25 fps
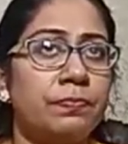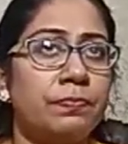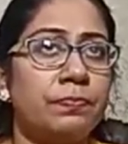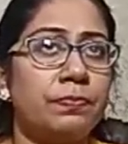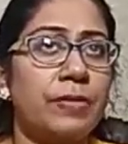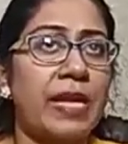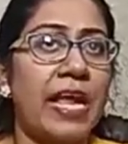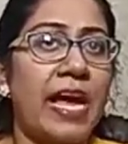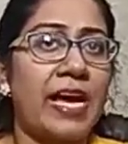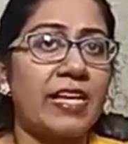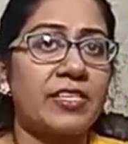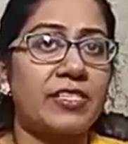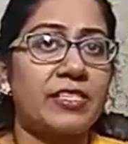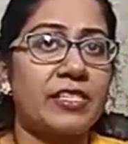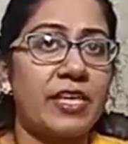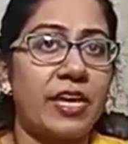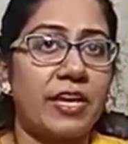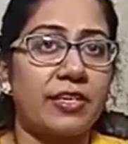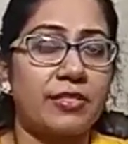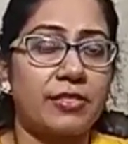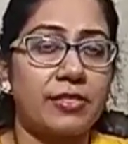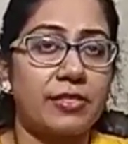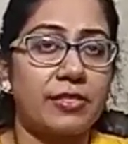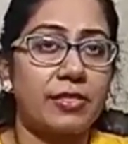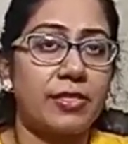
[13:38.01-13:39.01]
blast
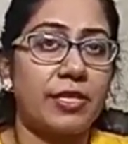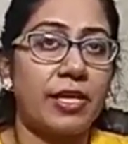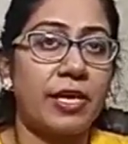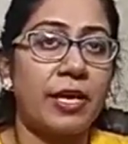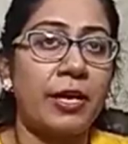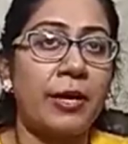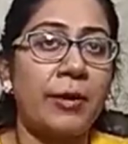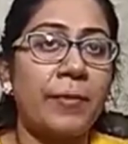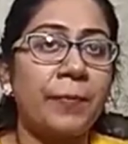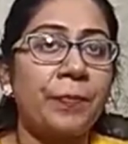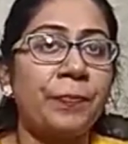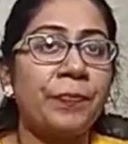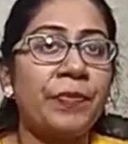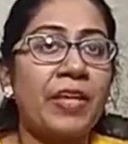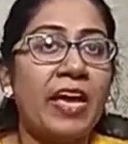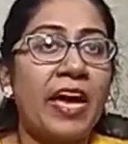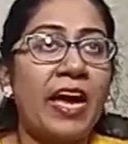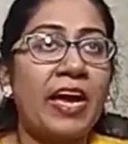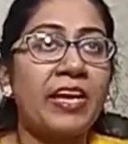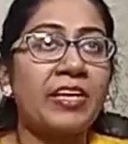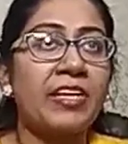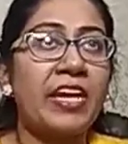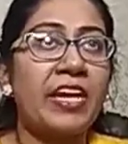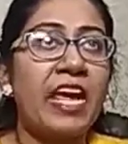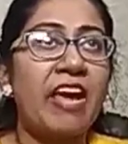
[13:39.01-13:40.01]
yesterday,
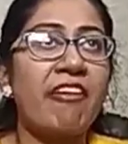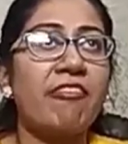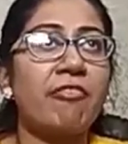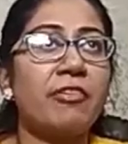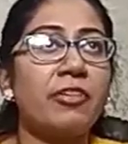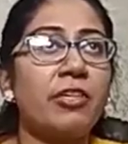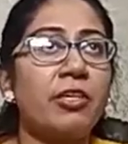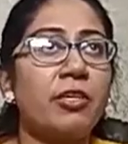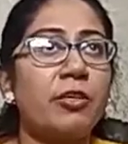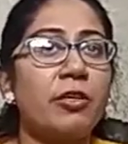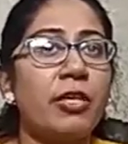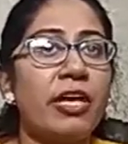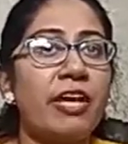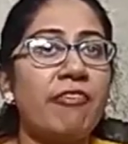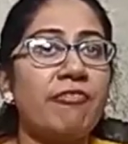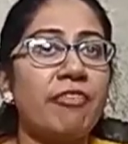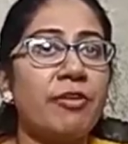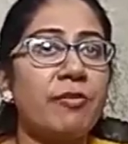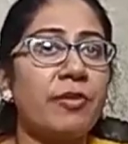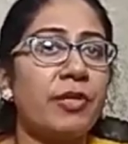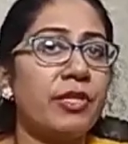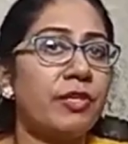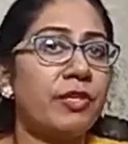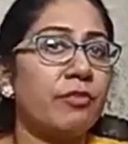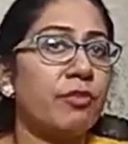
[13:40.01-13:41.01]
and
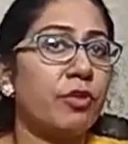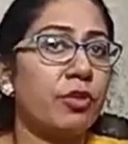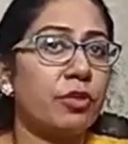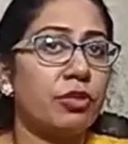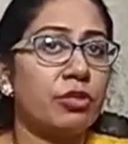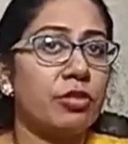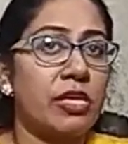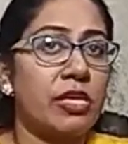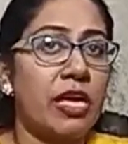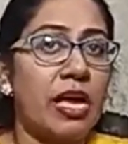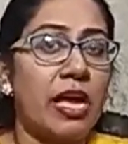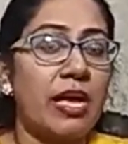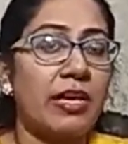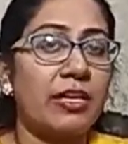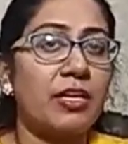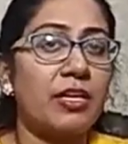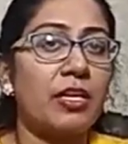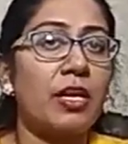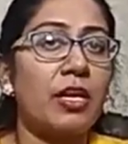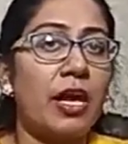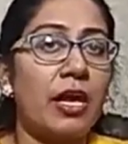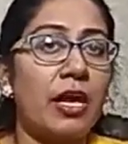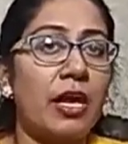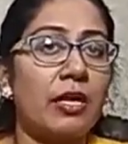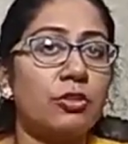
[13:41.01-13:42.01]
everybody was in
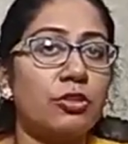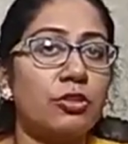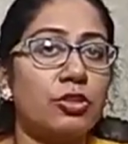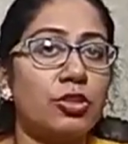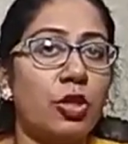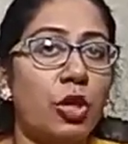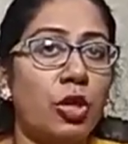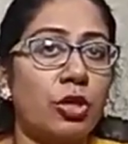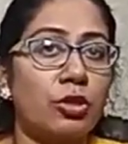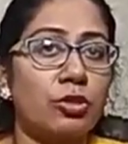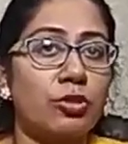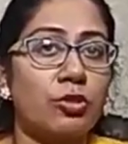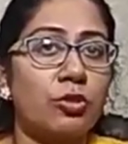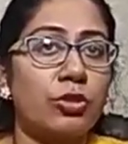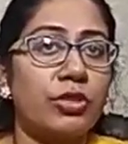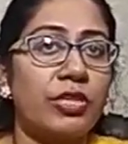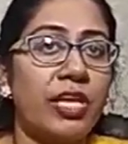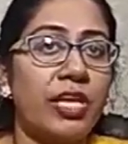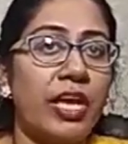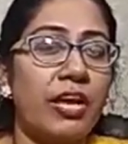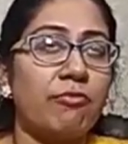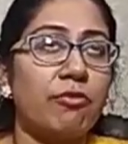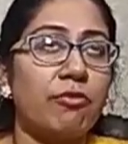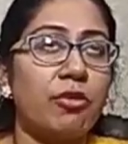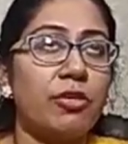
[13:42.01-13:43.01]
a shock. So
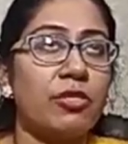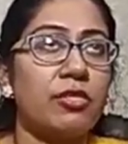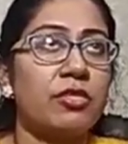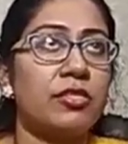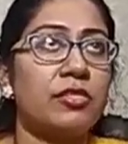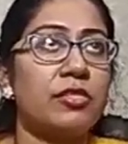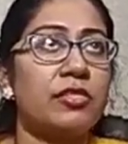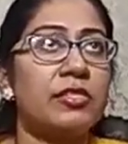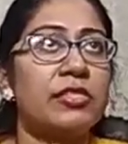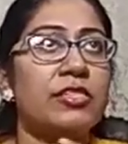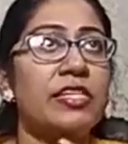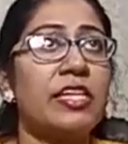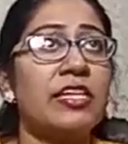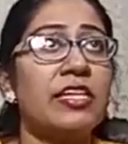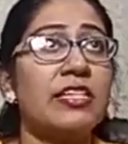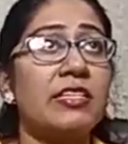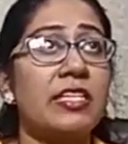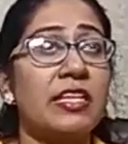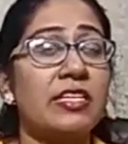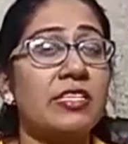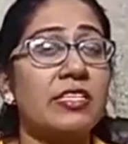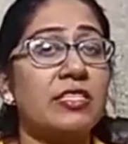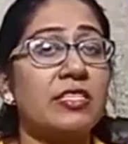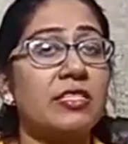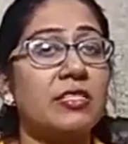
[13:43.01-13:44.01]
there was
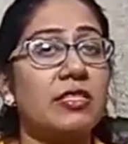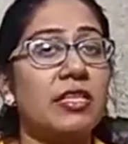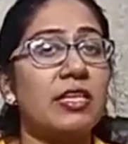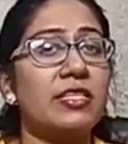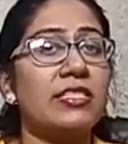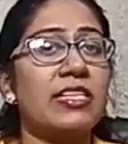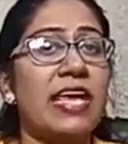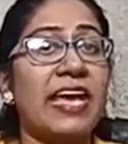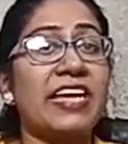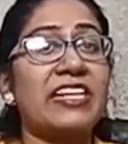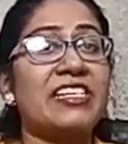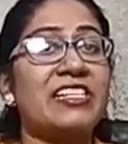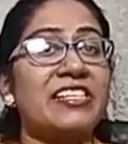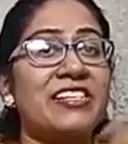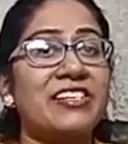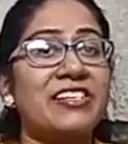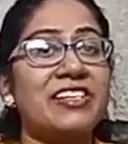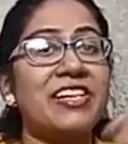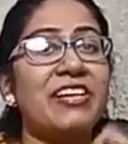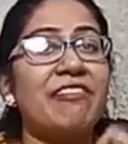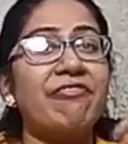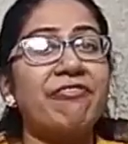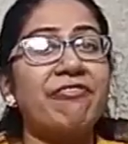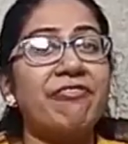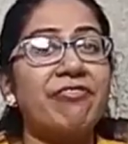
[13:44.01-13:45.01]
this
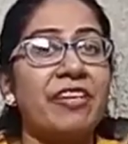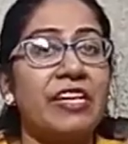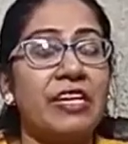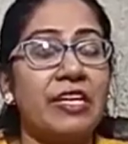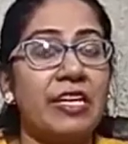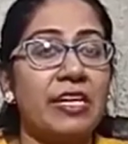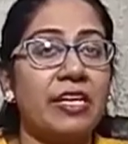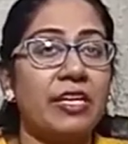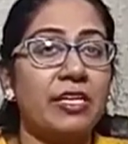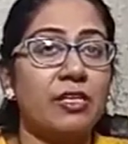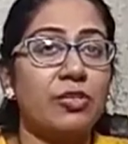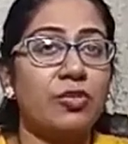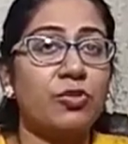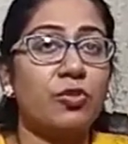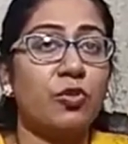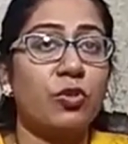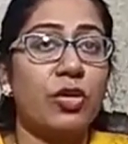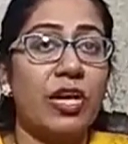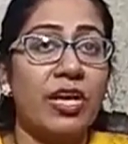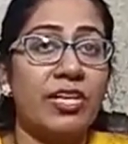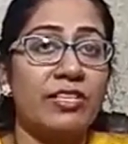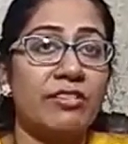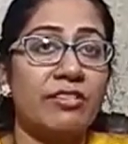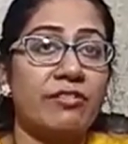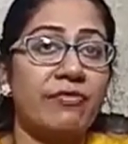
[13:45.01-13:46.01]
extreme feeling is known
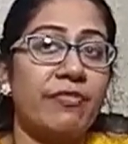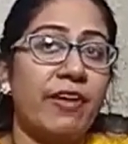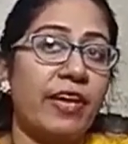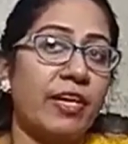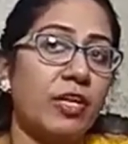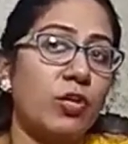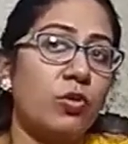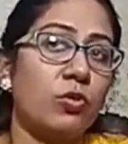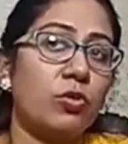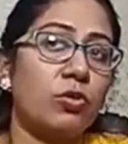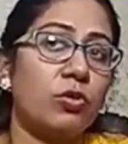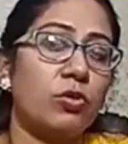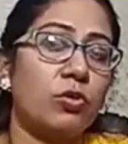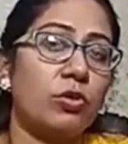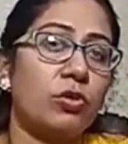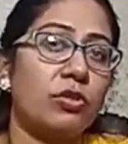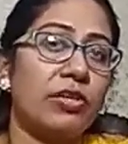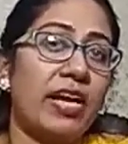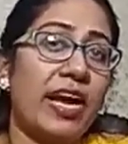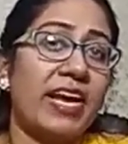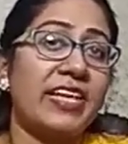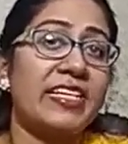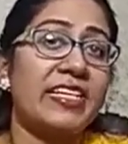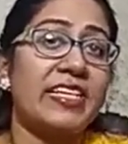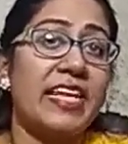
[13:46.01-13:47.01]
as, when you
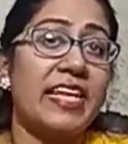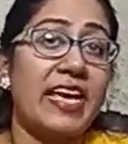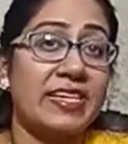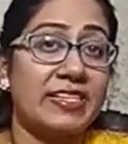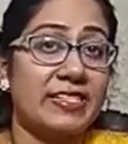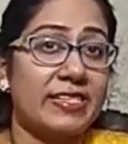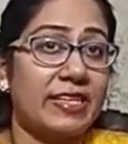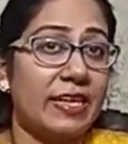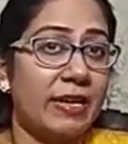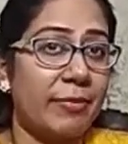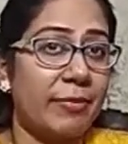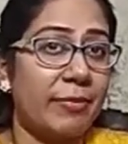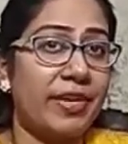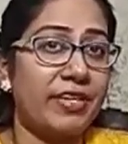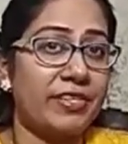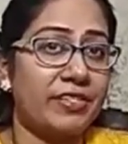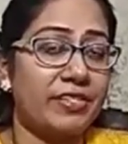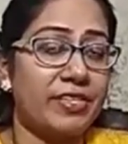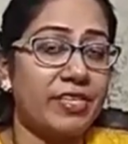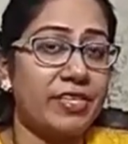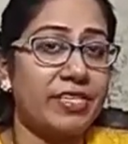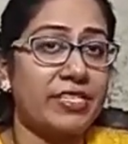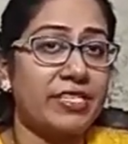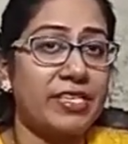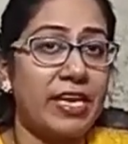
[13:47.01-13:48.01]
write
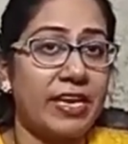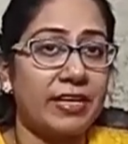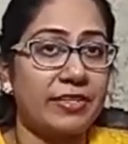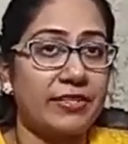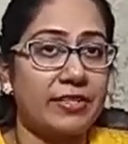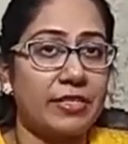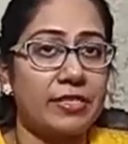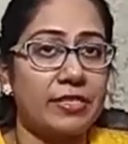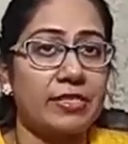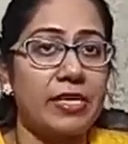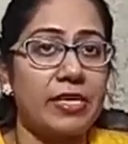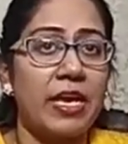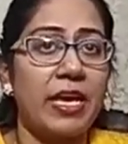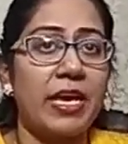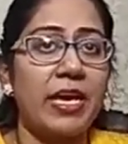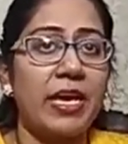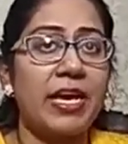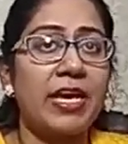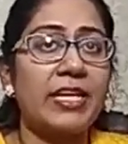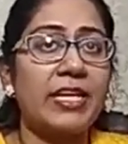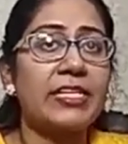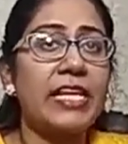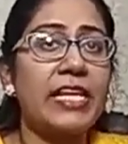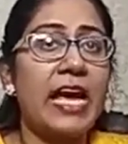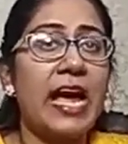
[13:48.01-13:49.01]
exclamatory sentence,
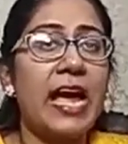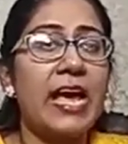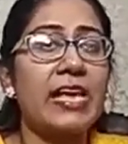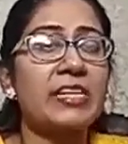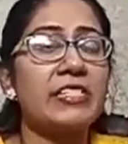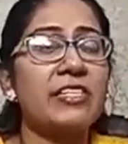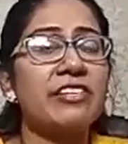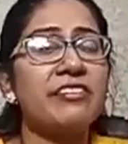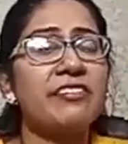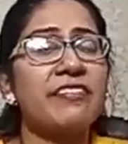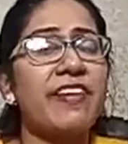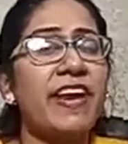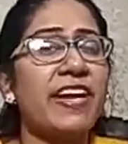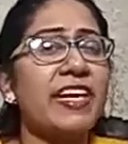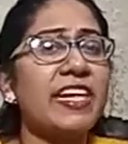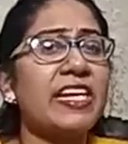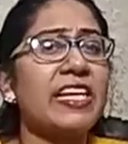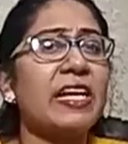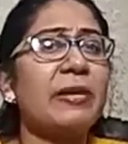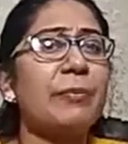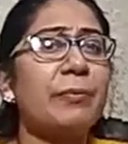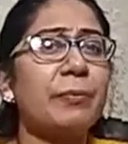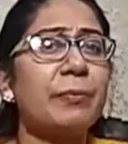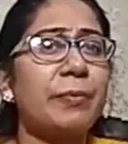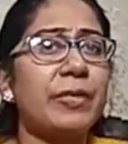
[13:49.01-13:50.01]
it has a very
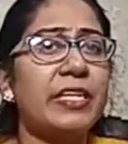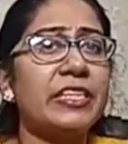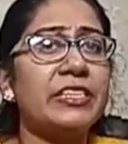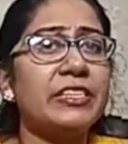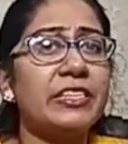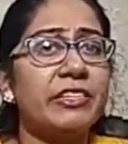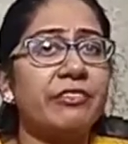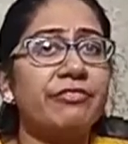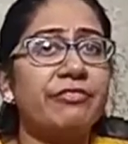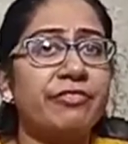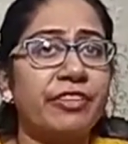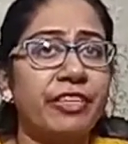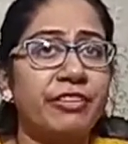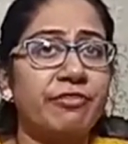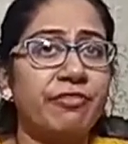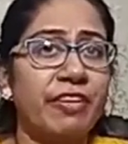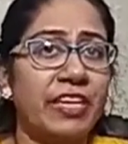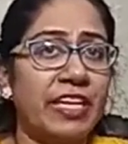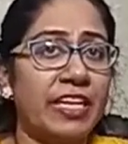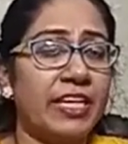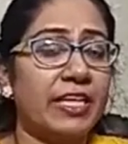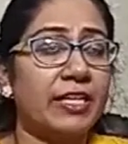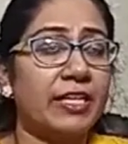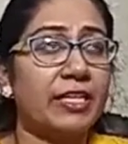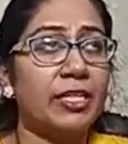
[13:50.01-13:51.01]
complete different
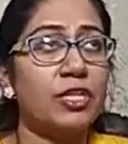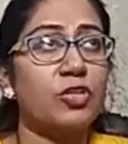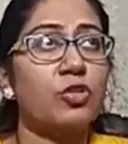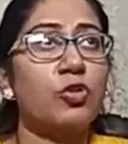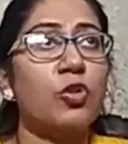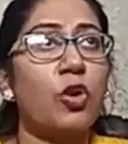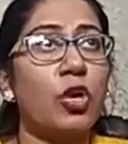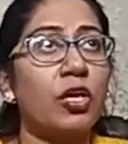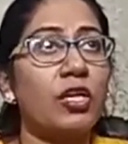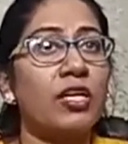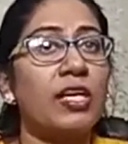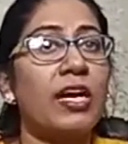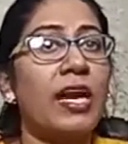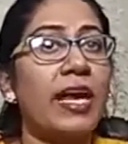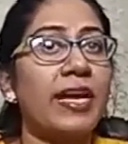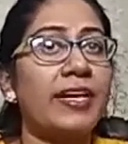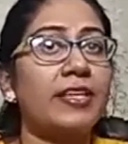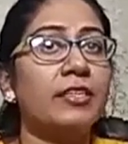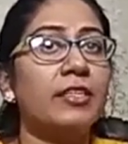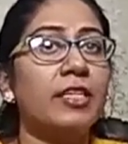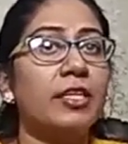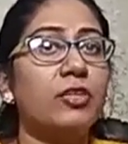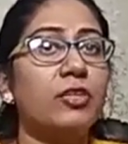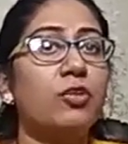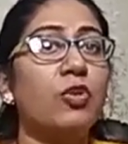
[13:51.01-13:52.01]
feeling. It is not
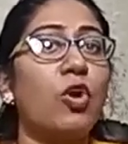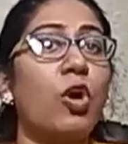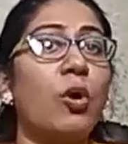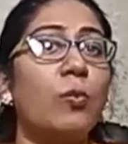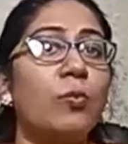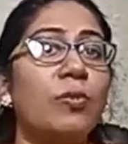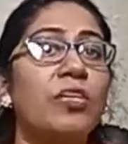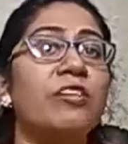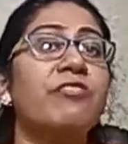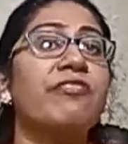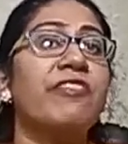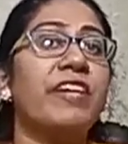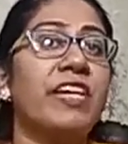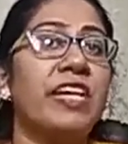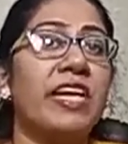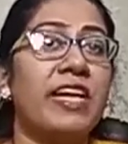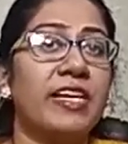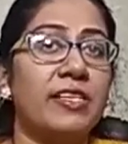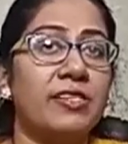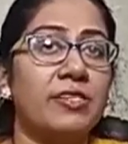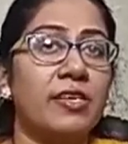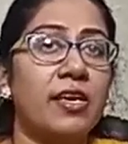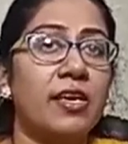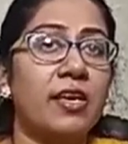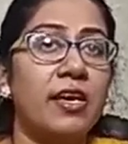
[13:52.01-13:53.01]
like the normal
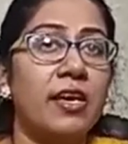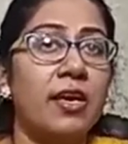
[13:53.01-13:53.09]
feelings.